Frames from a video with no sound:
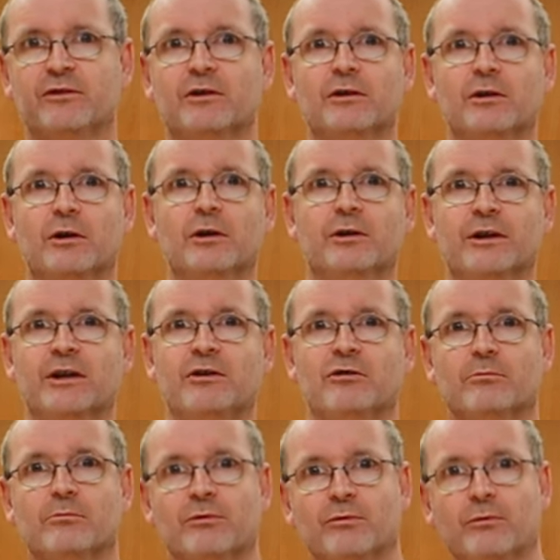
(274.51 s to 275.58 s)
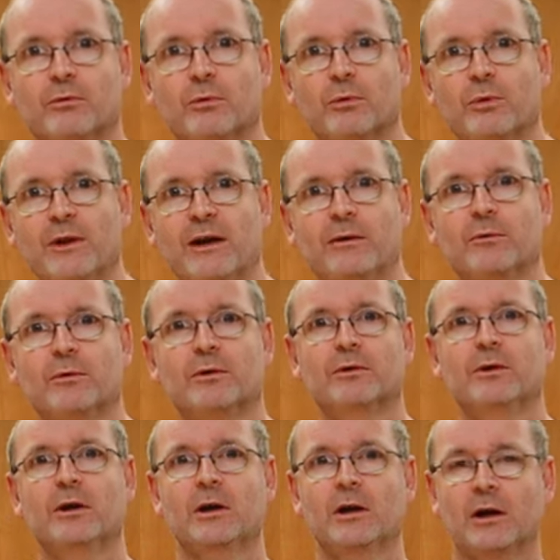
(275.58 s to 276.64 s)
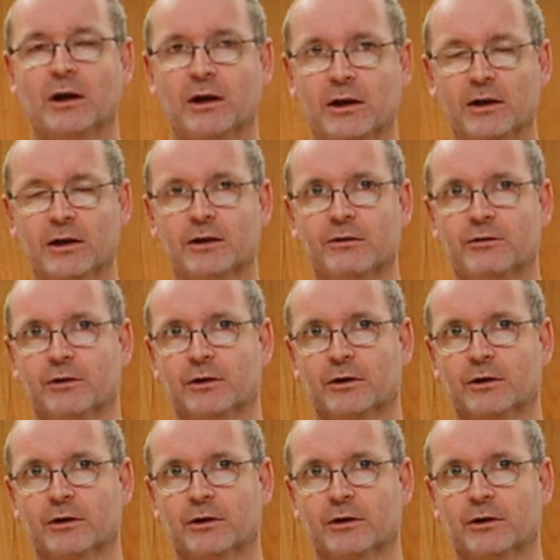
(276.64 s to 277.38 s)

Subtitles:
incarnation before that one had